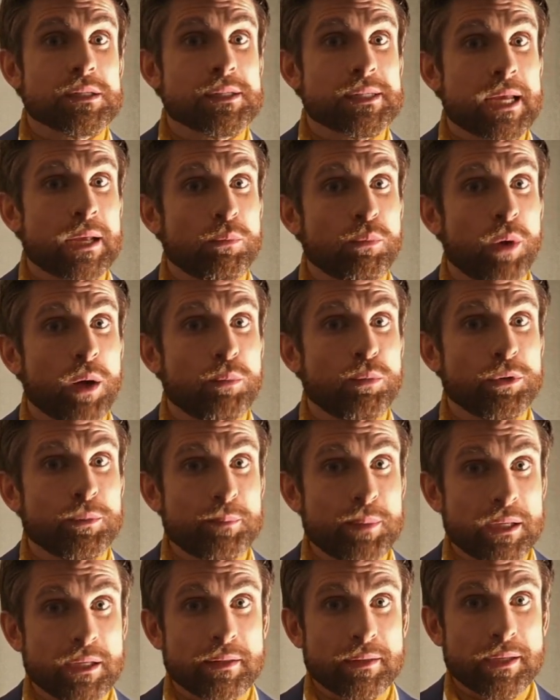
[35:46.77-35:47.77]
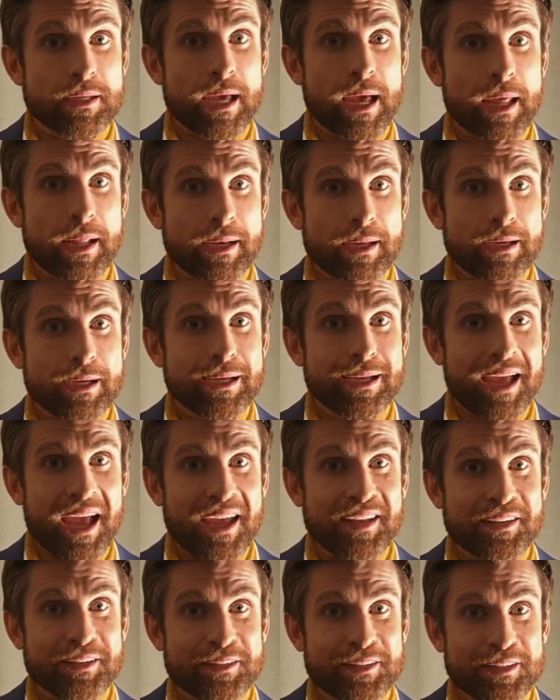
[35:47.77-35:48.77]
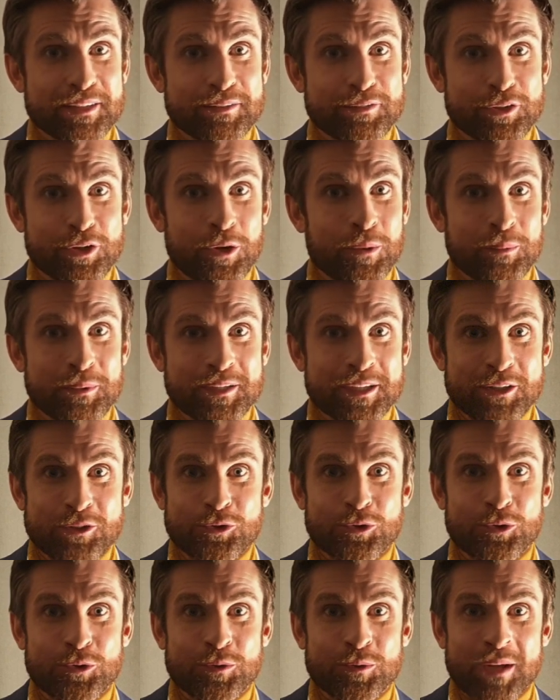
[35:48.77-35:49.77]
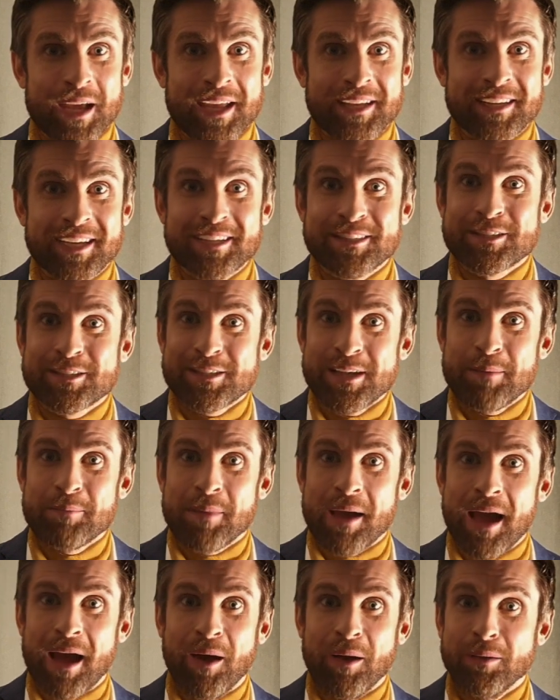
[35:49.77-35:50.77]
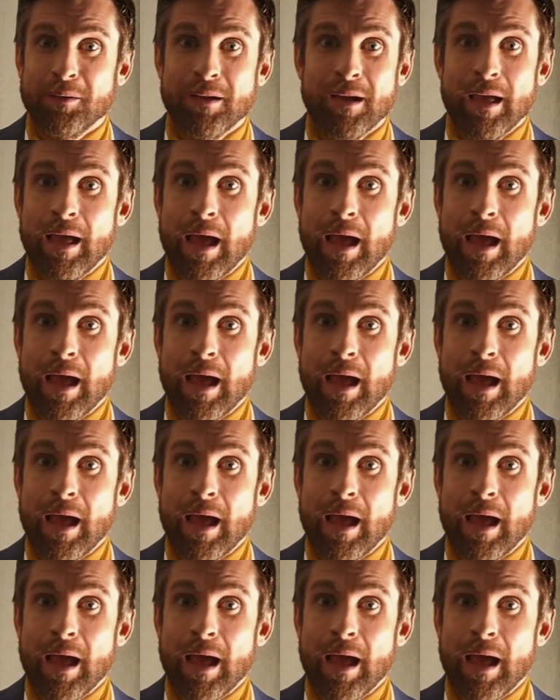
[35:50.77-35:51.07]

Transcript: Tenwan would be in the area and in need of accommodation, and had somehow,